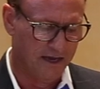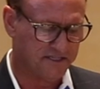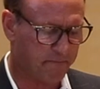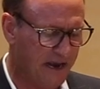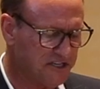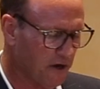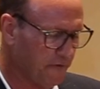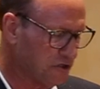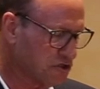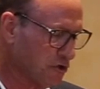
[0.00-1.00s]
Says based
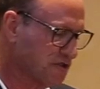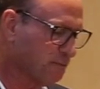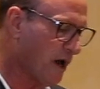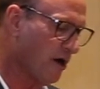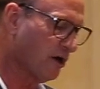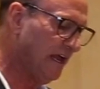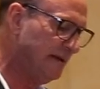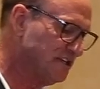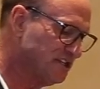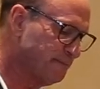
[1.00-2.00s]
on the insured's prior
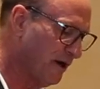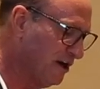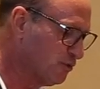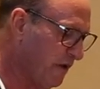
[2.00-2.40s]
claims experience,